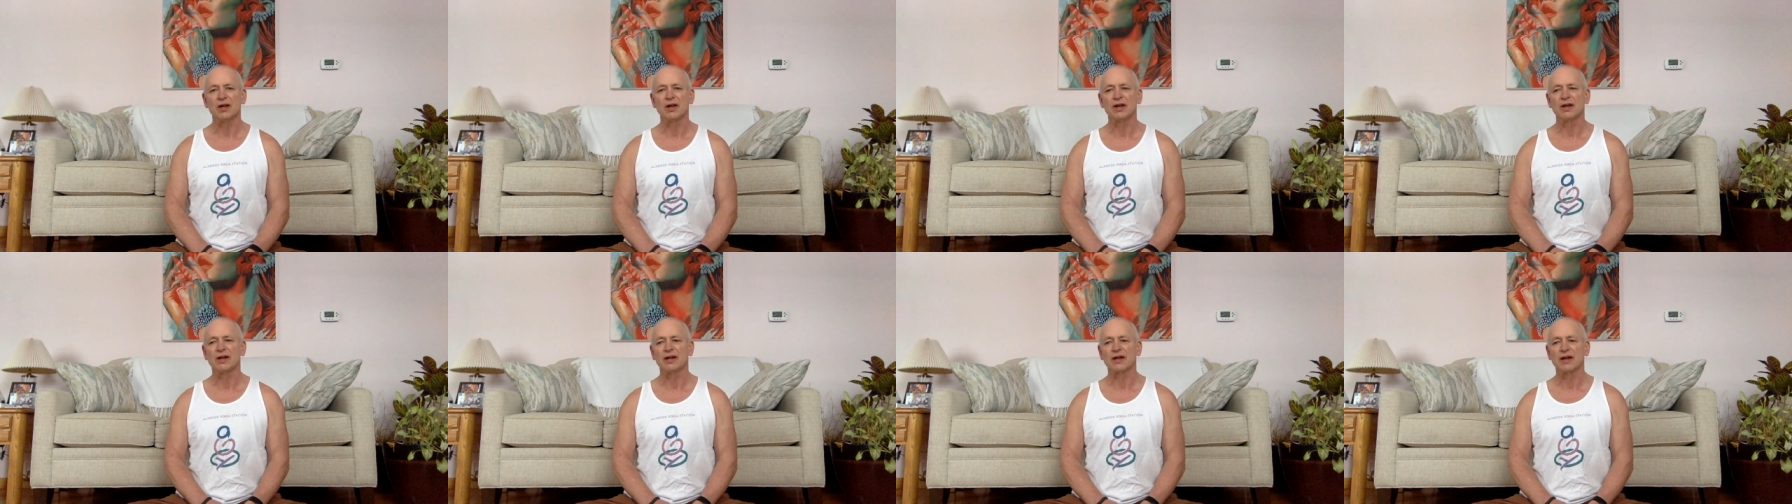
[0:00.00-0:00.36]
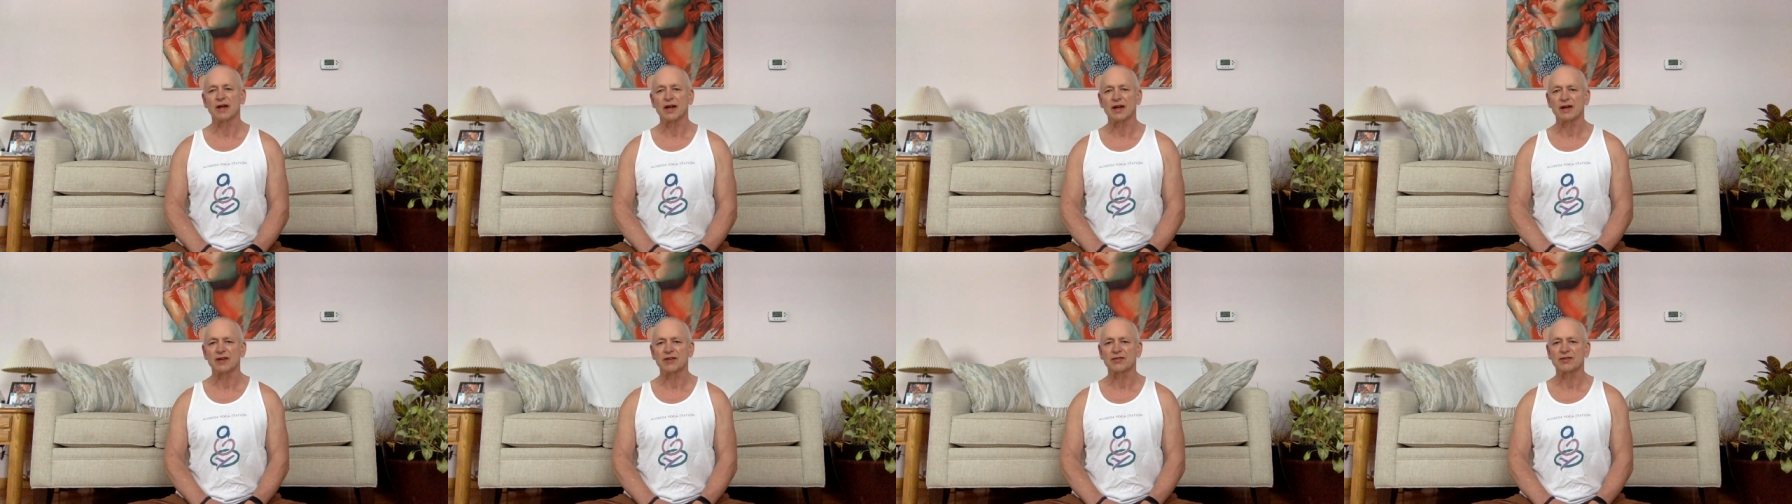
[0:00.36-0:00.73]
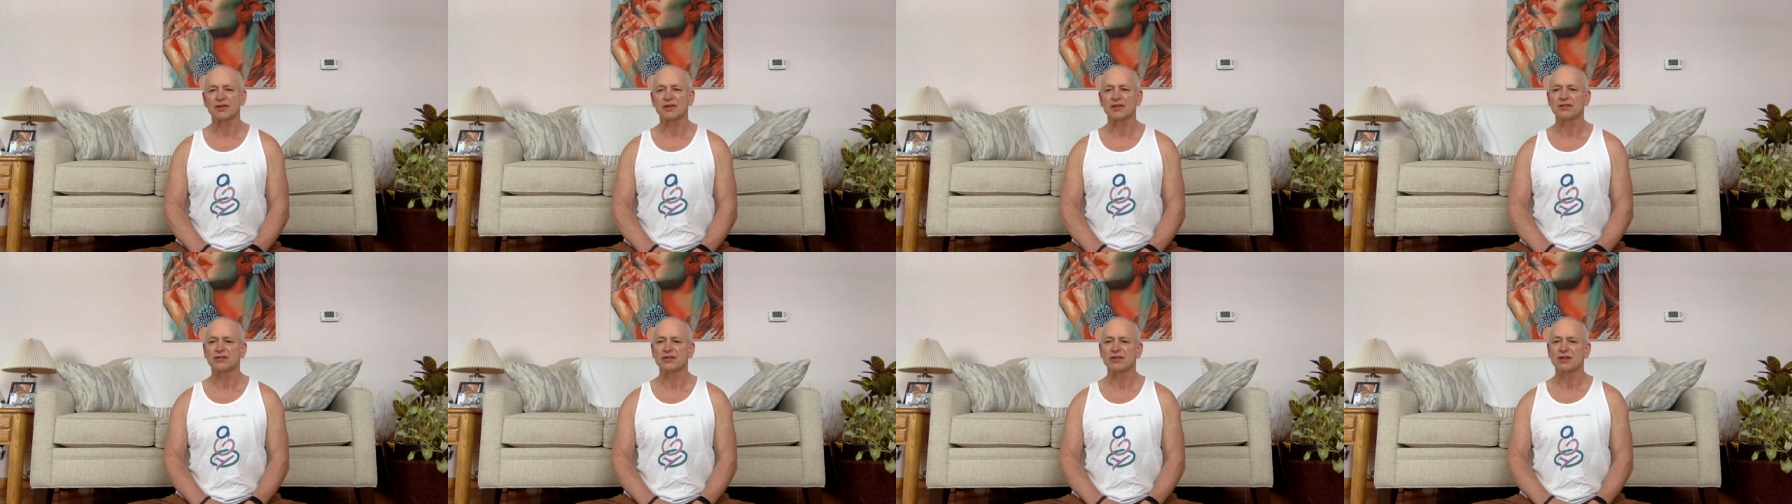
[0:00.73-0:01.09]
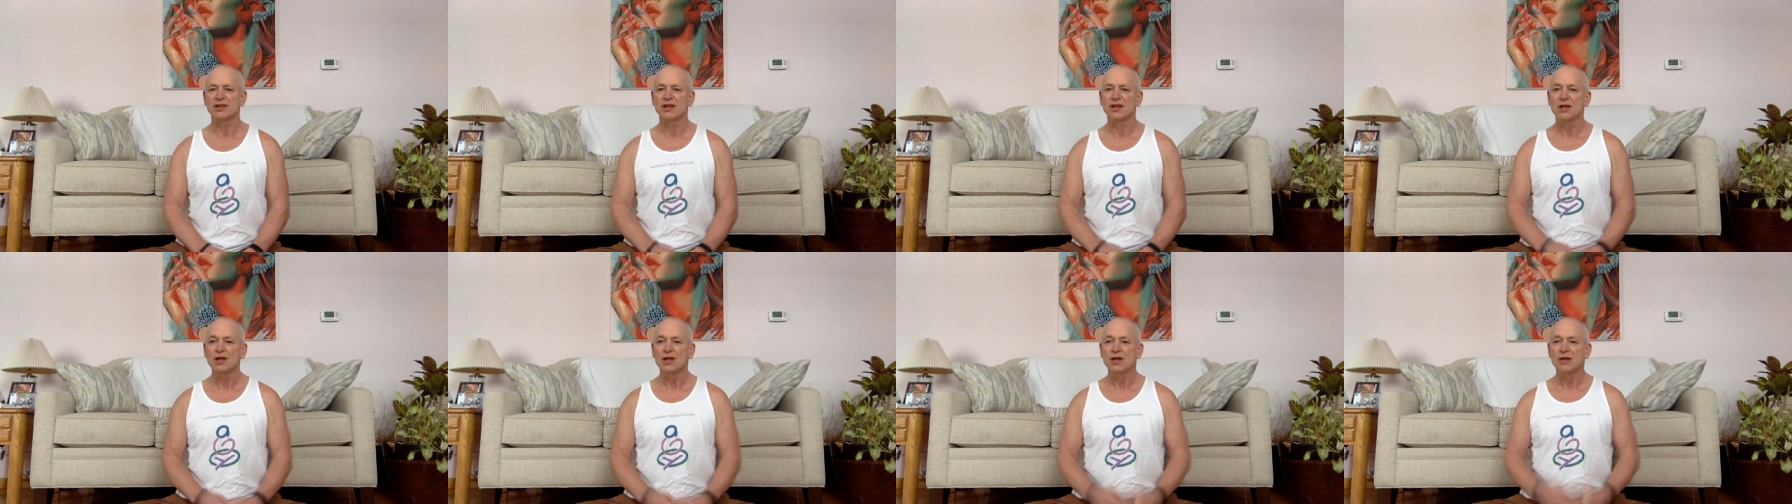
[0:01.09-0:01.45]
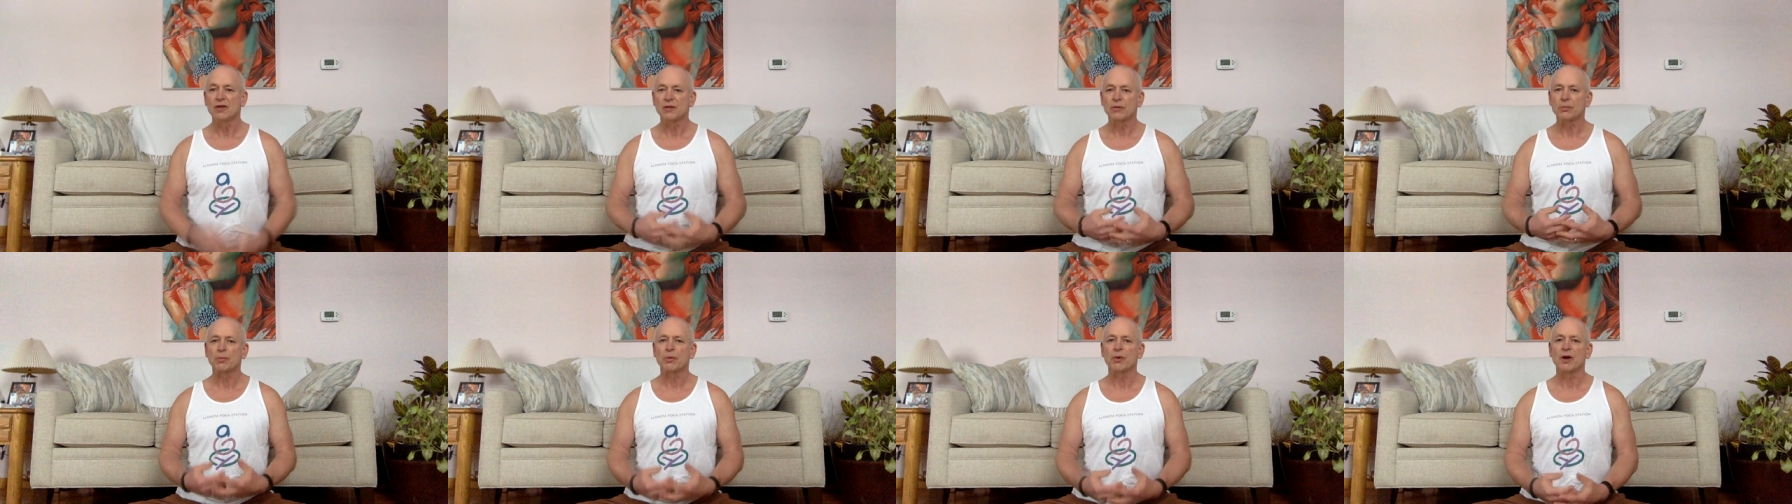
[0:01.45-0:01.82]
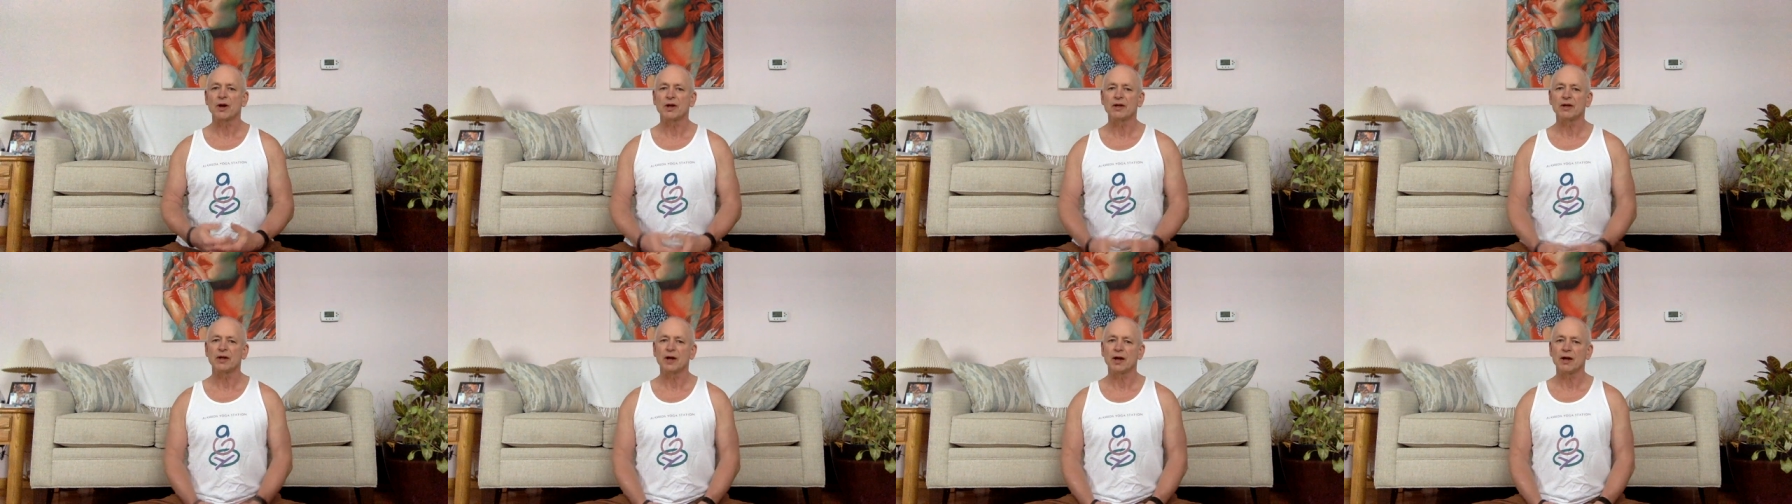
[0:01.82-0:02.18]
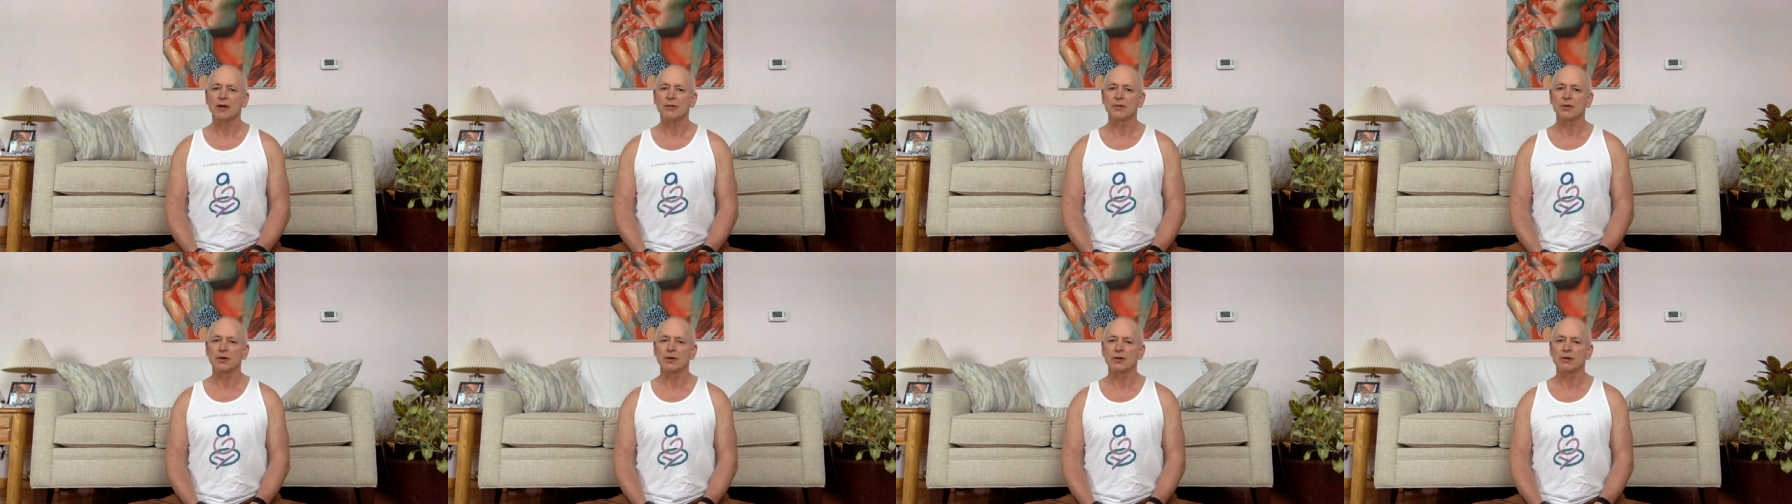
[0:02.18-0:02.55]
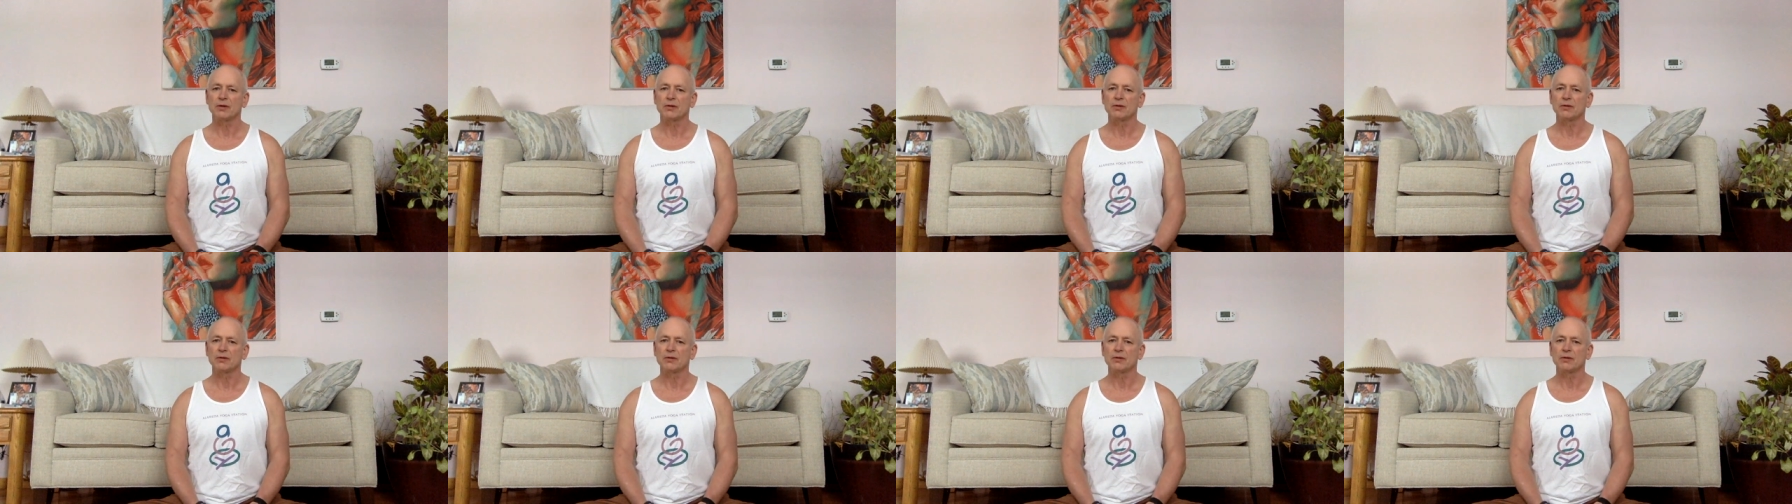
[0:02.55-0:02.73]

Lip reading: and access the pranayama.